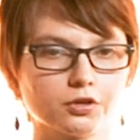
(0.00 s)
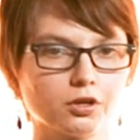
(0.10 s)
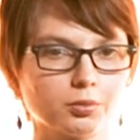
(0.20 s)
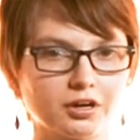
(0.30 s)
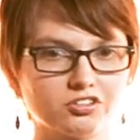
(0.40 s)
for
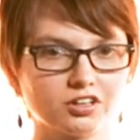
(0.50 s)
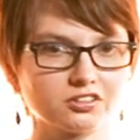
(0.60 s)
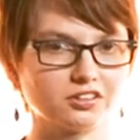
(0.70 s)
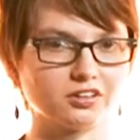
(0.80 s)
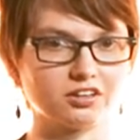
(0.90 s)
their
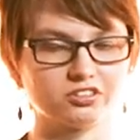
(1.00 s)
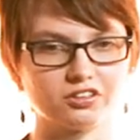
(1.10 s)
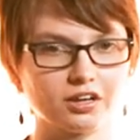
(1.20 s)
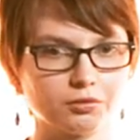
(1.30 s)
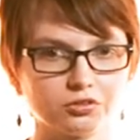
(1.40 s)
project, and I
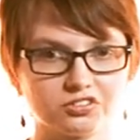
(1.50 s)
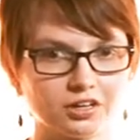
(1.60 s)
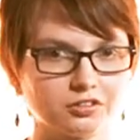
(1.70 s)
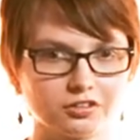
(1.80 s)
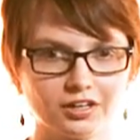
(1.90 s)
said that
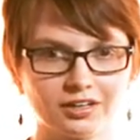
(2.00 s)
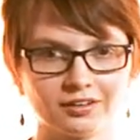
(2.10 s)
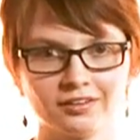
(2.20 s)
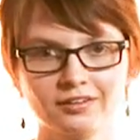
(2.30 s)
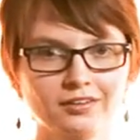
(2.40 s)
sounded
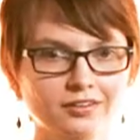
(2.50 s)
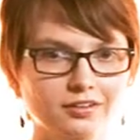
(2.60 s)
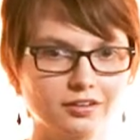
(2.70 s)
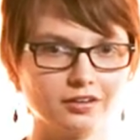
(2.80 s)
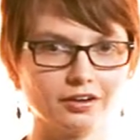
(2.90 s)
great.
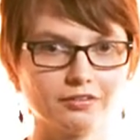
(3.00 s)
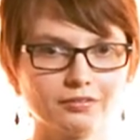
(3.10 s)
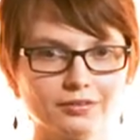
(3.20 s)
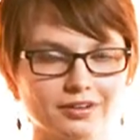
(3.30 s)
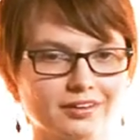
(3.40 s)

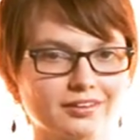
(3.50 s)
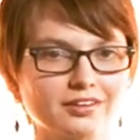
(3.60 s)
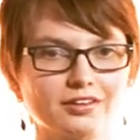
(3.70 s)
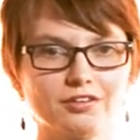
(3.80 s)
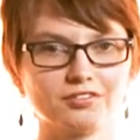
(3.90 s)

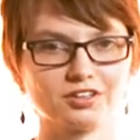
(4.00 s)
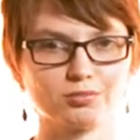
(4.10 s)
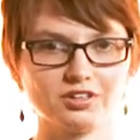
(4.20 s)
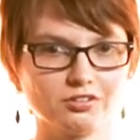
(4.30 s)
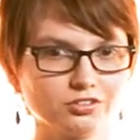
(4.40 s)
If it can be